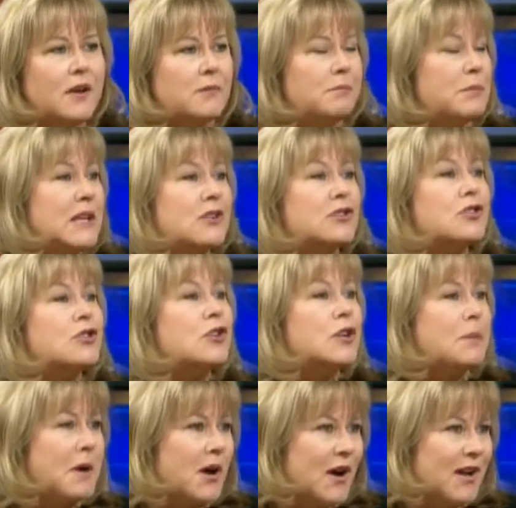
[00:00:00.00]
being should
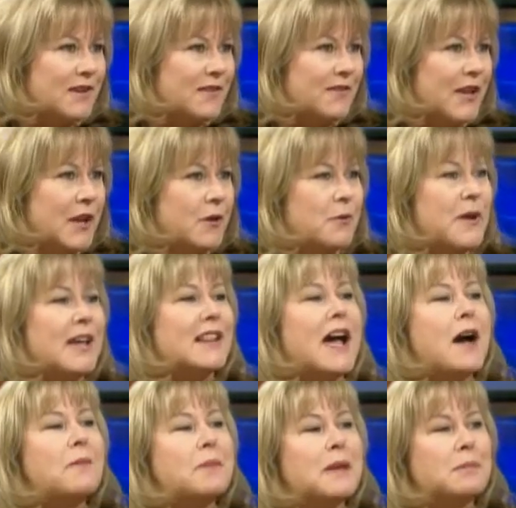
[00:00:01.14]
upon. We
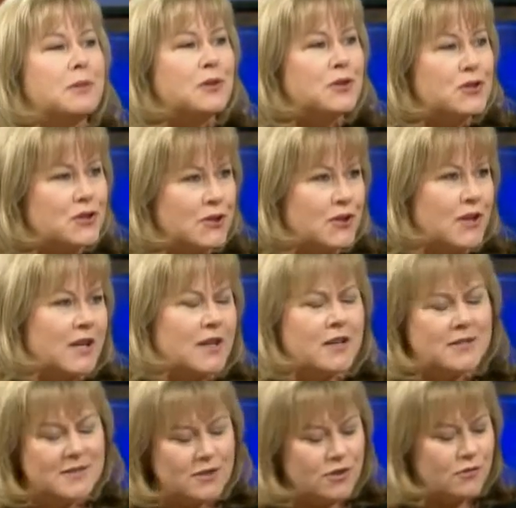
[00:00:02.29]
allow people to should on
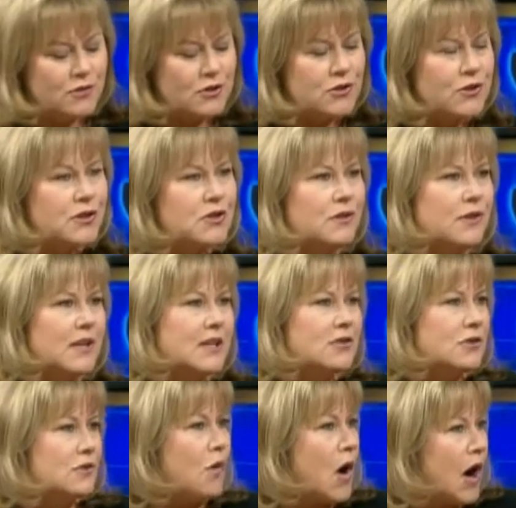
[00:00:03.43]
us. You should do this,
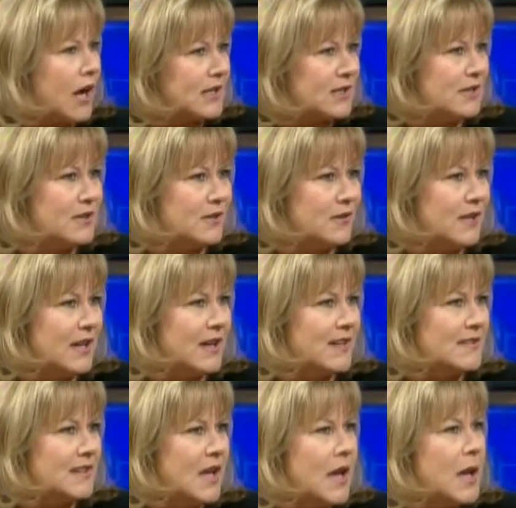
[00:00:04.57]
you ought to do
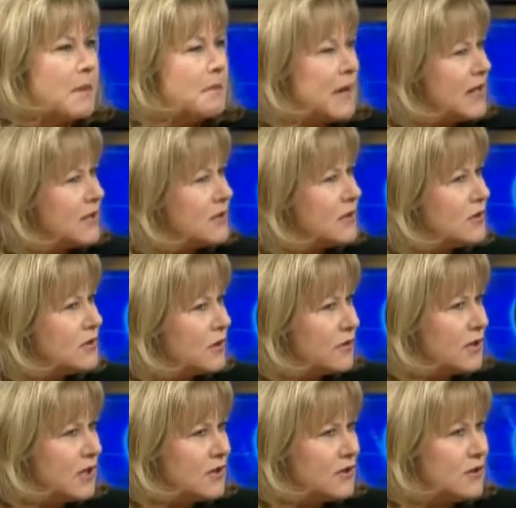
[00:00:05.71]
this. But as soon
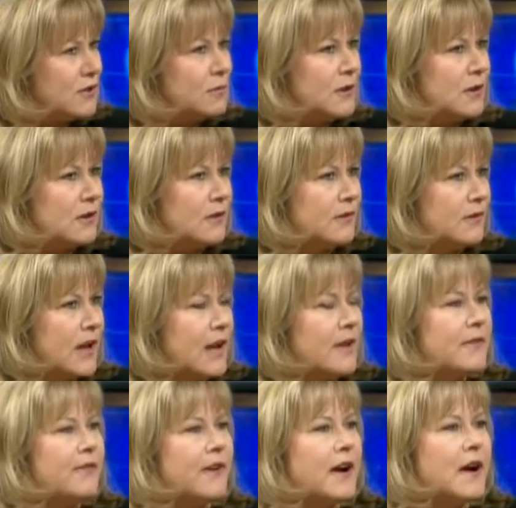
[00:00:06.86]
as you move
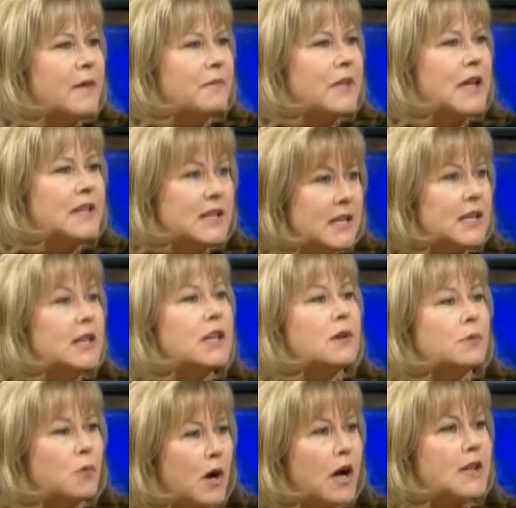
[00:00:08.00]
from need
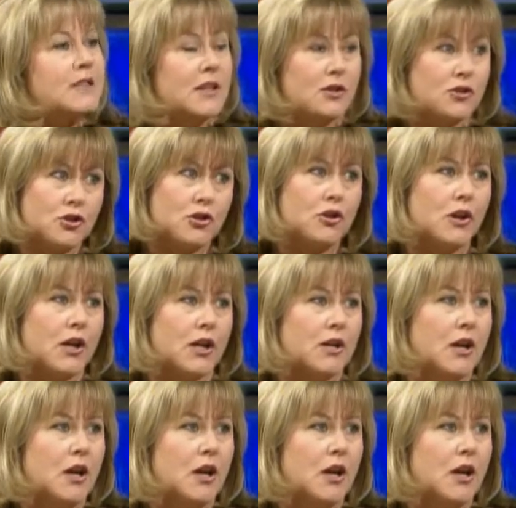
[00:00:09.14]
and want and should